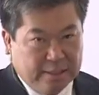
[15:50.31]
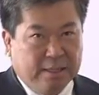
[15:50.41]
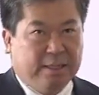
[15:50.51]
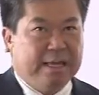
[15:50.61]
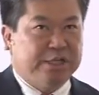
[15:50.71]

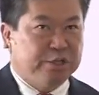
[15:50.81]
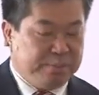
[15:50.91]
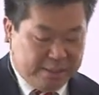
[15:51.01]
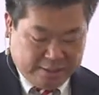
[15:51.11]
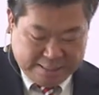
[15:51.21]
And that should
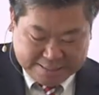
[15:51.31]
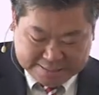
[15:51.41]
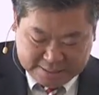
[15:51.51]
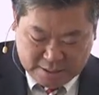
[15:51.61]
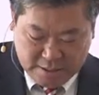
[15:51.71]
be a
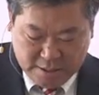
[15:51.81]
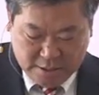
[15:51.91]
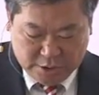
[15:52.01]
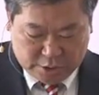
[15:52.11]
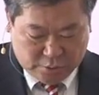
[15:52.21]
lesson
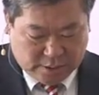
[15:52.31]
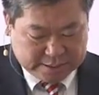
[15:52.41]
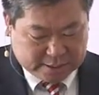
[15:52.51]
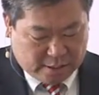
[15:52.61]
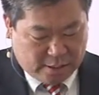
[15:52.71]
to
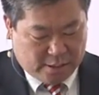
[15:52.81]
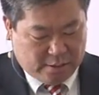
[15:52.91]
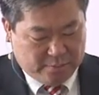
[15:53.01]
us all.